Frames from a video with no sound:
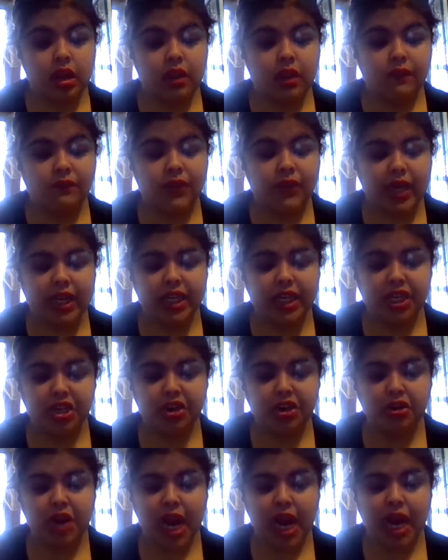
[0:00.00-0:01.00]
Find
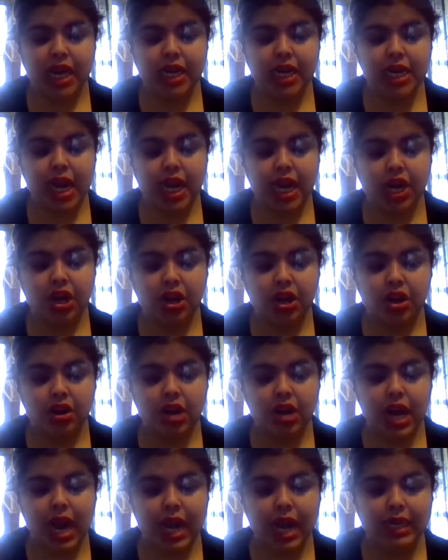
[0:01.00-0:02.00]
her and date
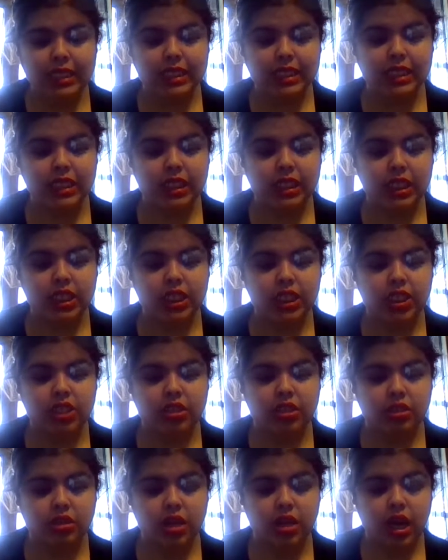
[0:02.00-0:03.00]
her like
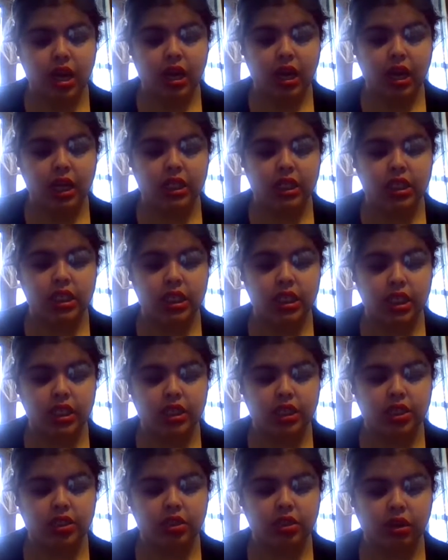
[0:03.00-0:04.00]
she
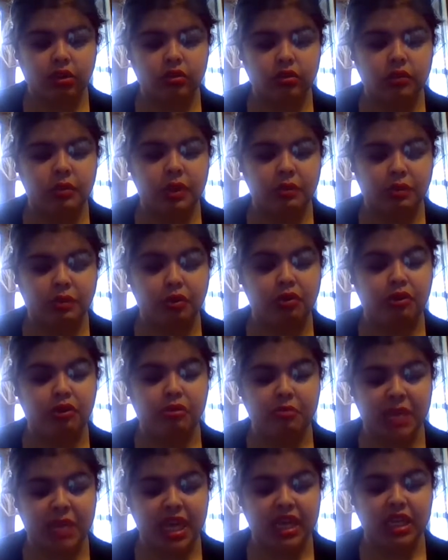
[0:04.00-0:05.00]
steals people's
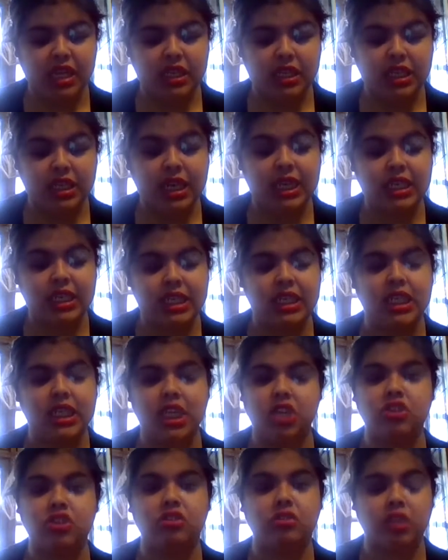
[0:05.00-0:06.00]
men. She likes to
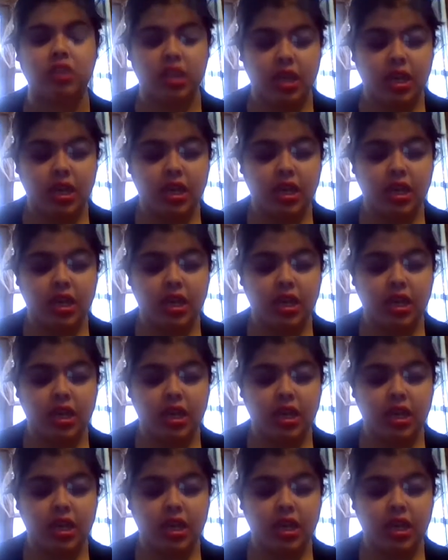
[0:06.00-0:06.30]
steal.